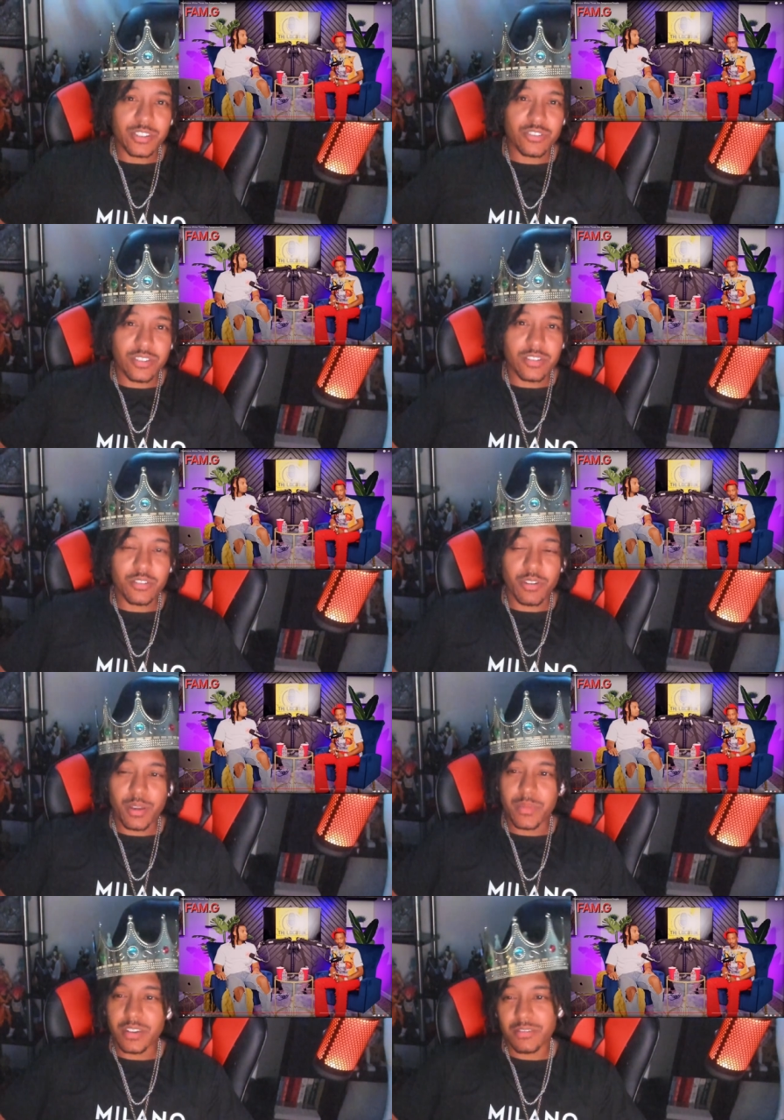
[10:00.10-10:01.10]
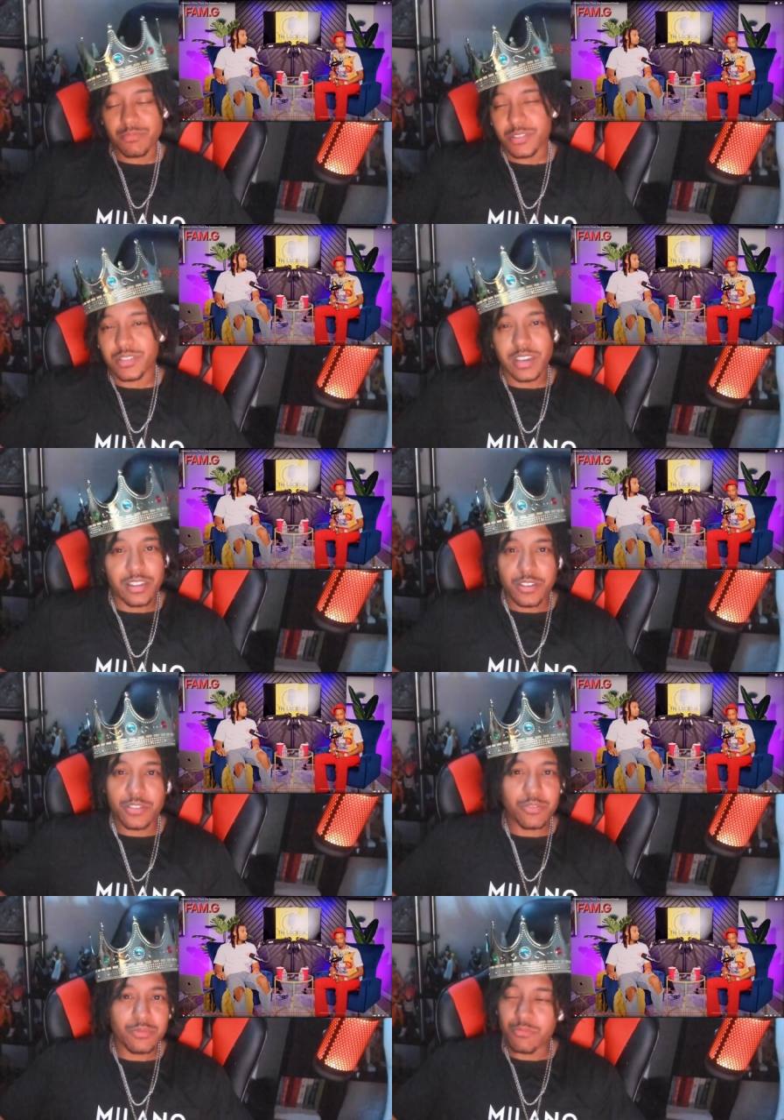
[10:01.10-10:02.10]
shit, you know what I mean? They'll say they
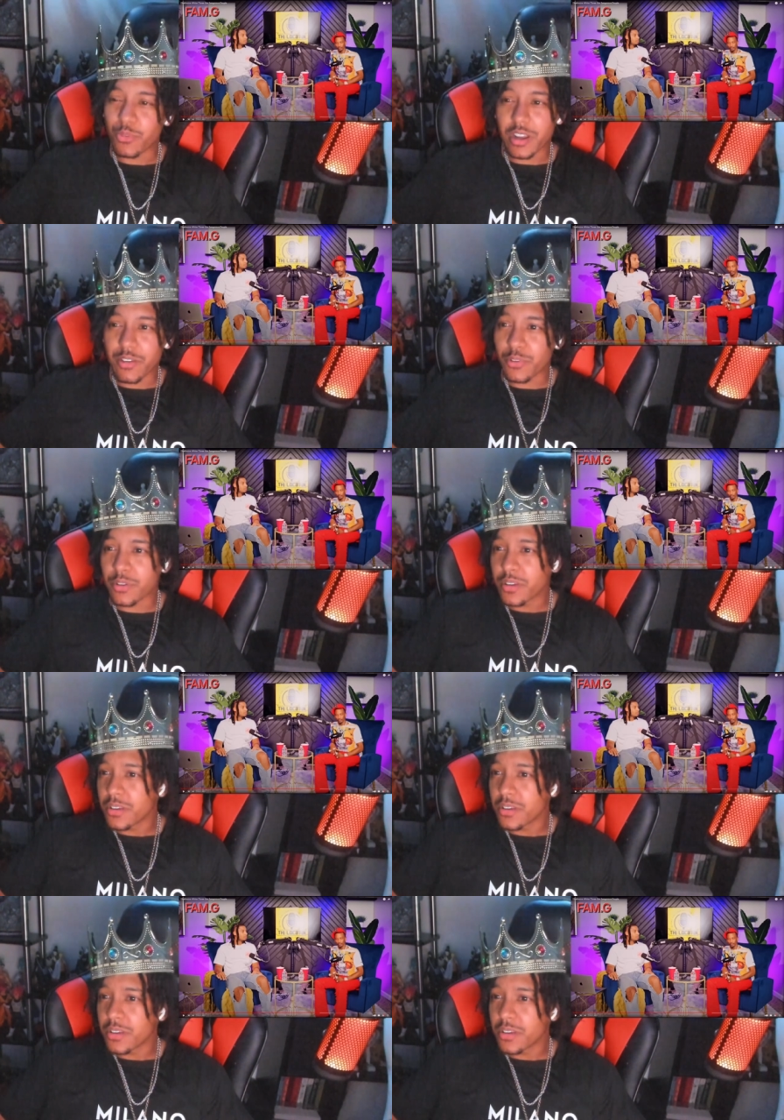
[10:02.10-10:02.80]
do, whatever.